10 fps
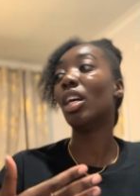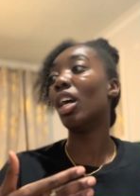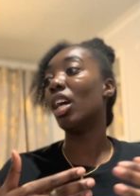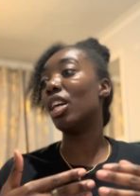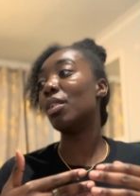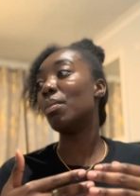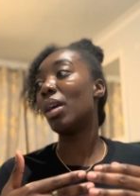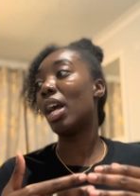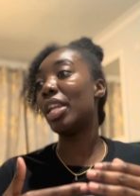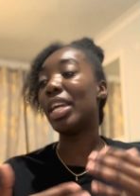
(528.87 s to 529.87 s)
and
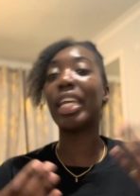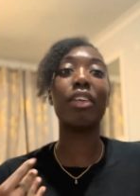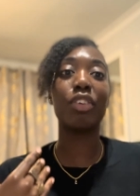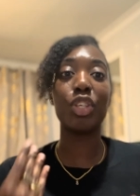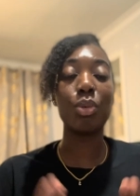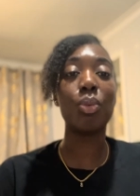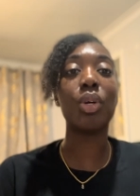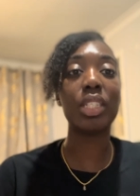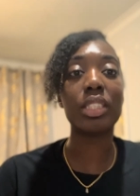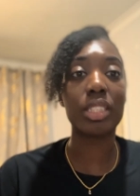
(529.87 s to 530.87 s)
they're giving you more
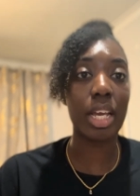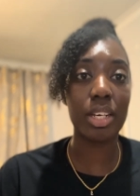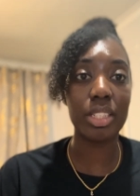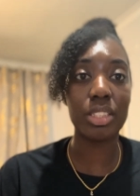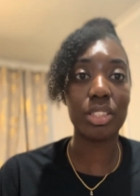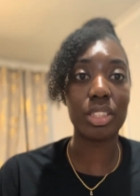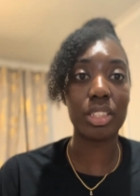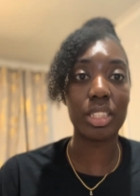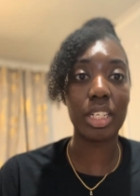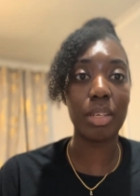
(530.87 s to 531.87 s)
insight into the
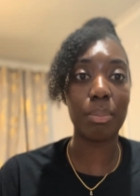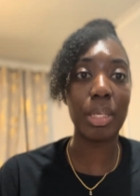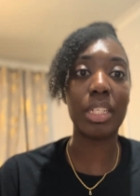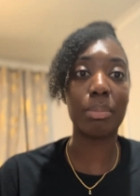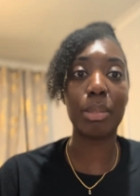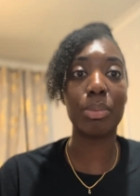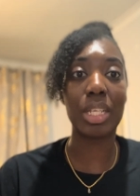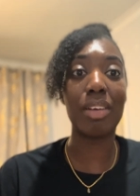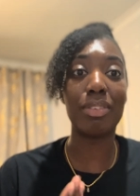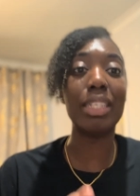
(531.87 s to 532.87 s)
city, being people
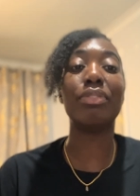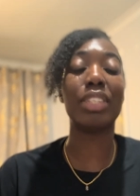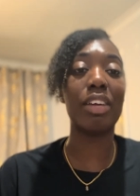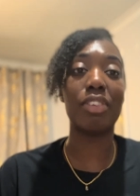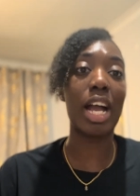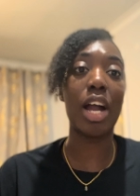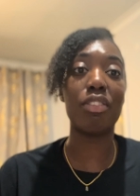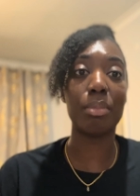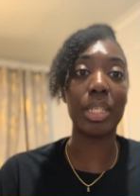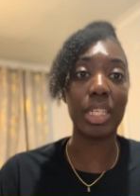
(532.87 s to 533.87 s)
that have lived there for however
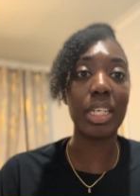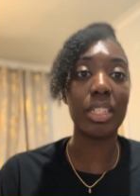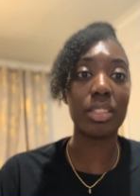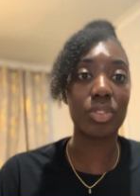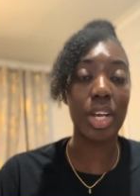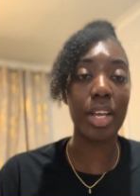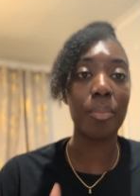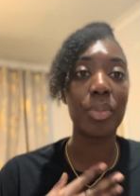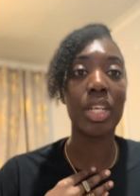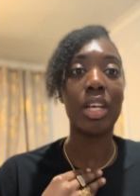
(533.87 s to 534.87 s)
many years, right?
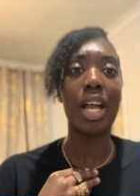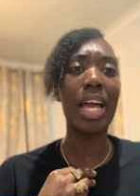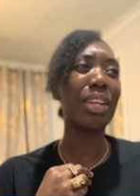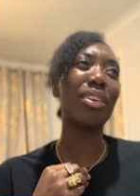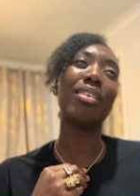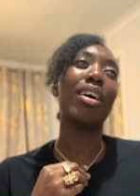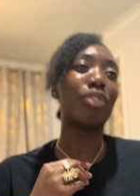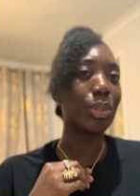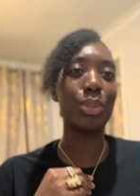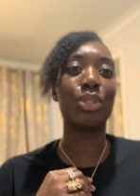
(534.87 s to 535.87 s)
And of
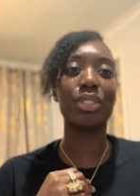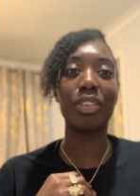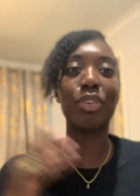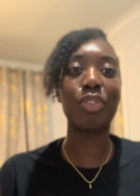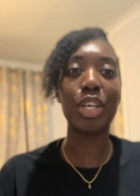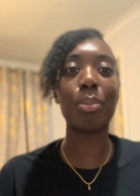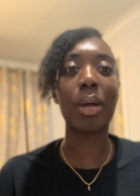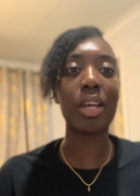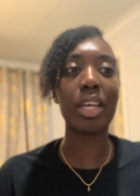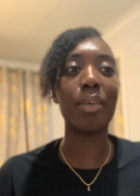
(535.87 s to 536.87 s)
course, if you think
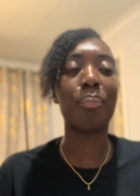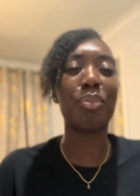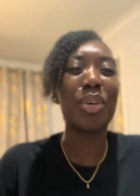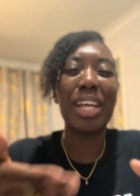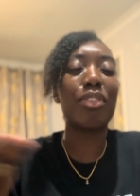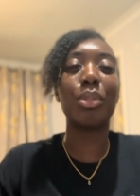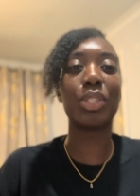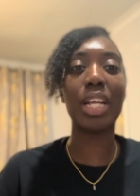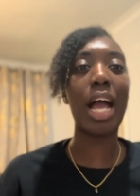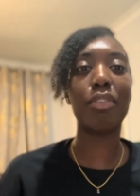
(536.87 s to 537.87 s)
about it, not everyone's
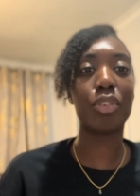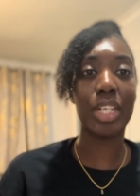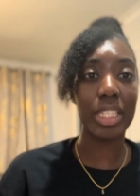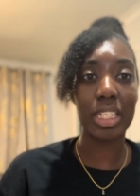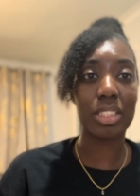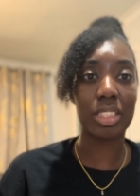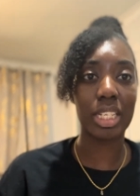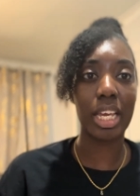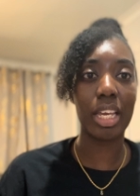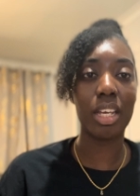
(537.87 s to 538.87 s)
going to have great things to
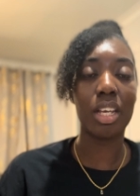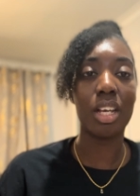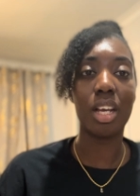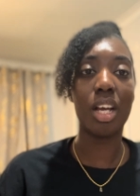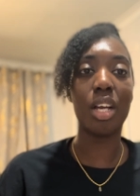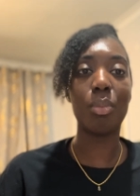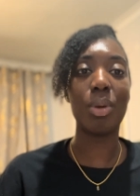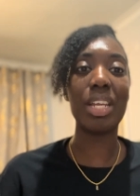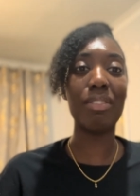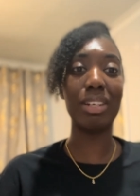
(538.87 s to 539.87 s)
say
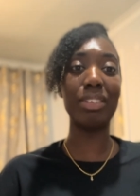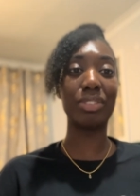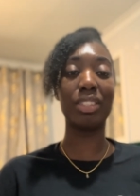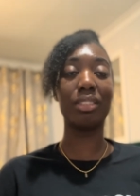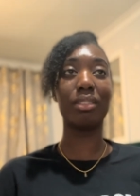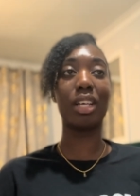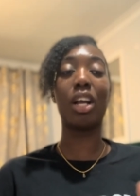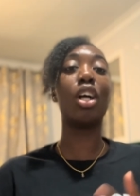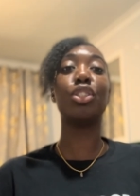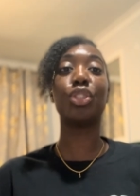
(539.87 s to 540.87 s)
when they've lived in a
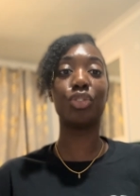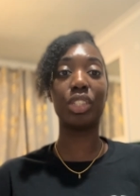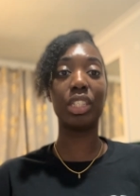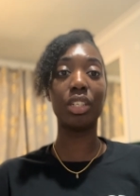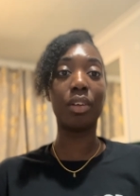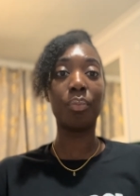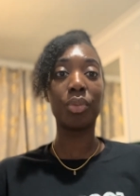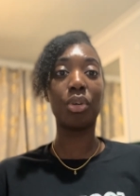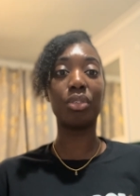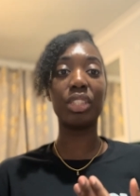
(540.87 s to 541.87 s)
country
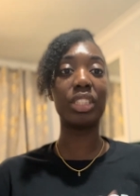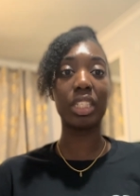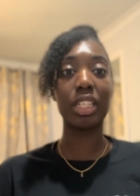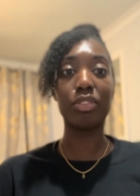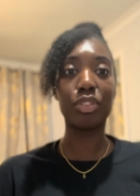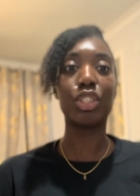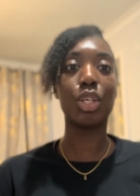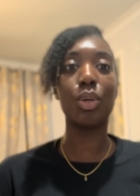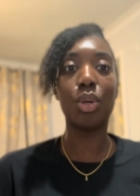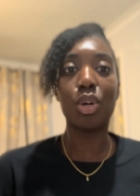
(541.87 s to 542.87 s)
or a city for
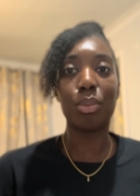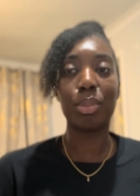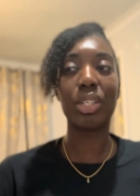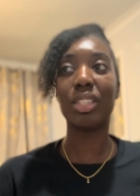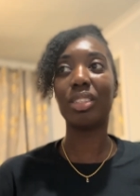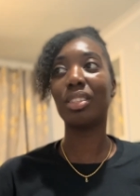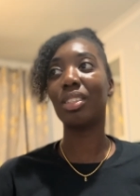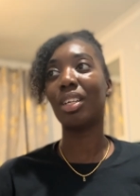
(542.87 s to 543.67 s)
so long, because